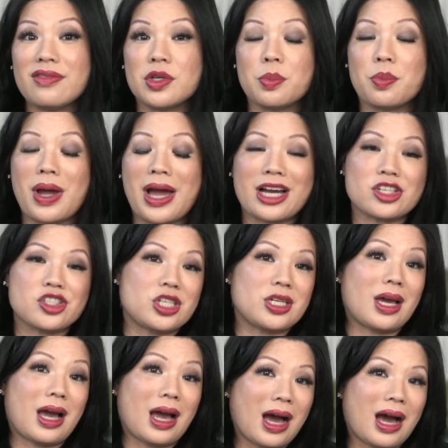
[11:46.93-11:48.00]
actually
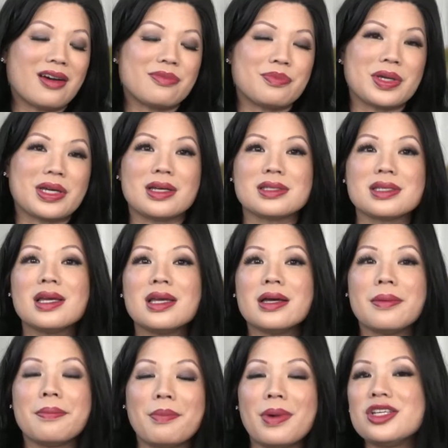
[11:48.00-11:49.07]
have, because
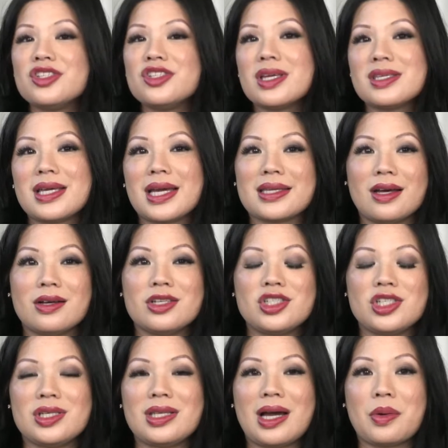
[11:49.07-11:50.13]
much of the
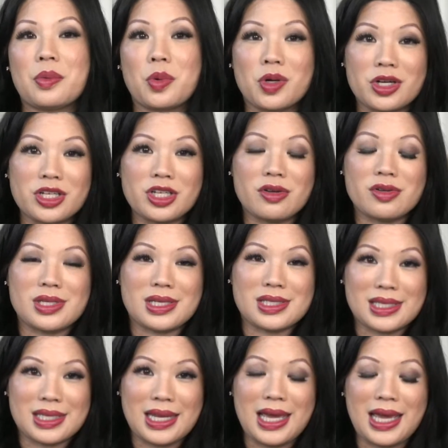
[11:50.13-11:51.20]
technology that we're using
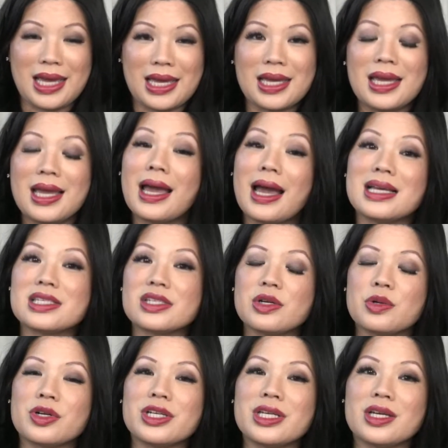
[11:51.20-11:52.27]
today has
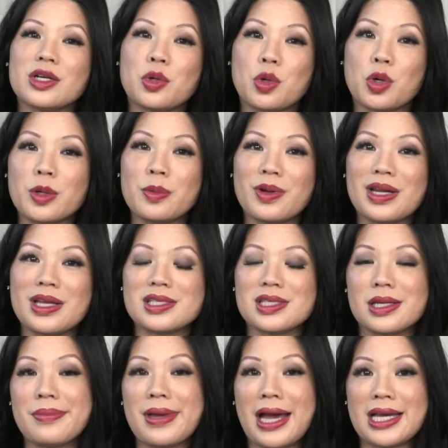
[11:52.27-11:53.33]
already incorporated
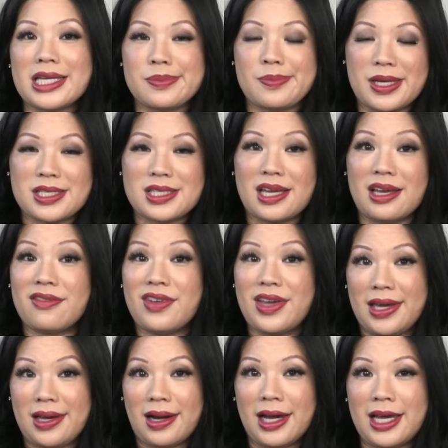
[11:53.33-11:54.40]
some aspects of
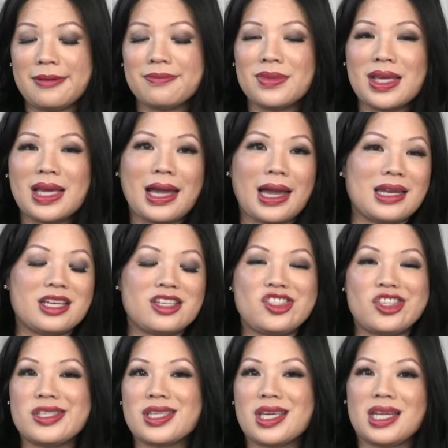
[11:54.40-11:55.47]
AI, and it's
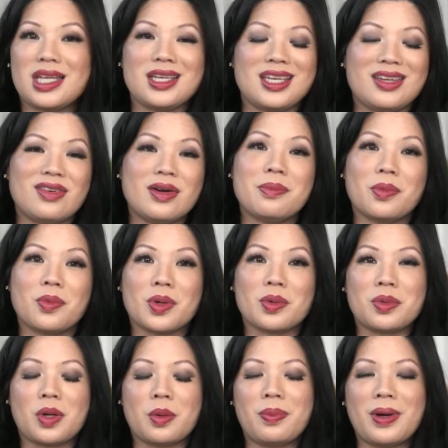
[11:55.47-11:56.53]
just getting even more
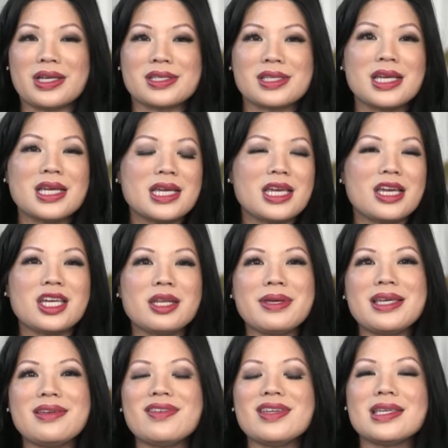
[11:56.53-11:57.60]
robust. It could
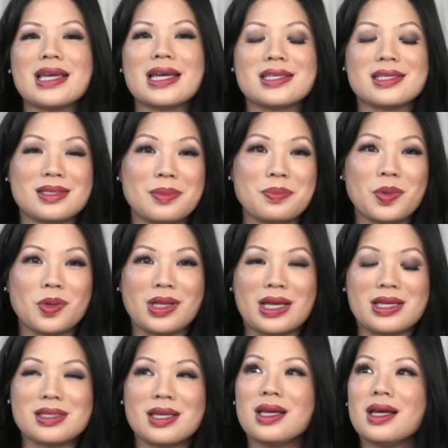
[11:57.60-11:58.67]
be even as simple
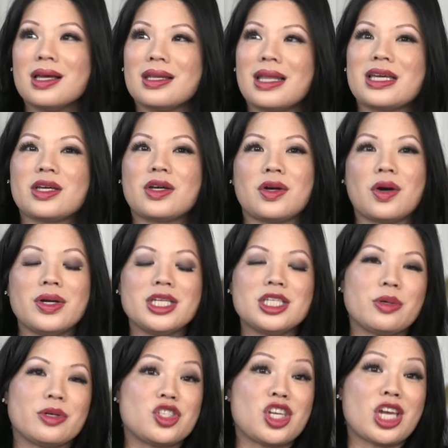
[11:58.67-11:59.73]
as like going
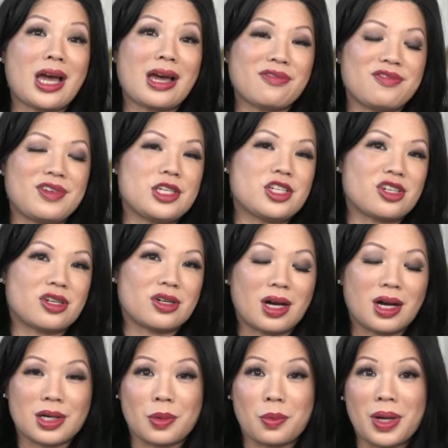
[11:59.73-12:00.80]
to a chat feature
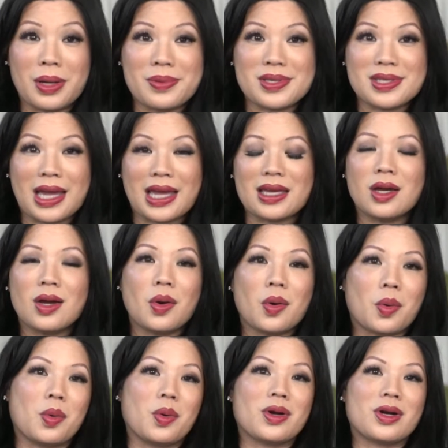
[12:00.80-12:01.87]
on a website,
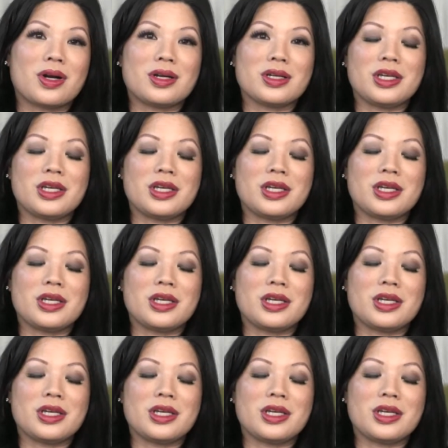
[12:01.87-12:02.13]
or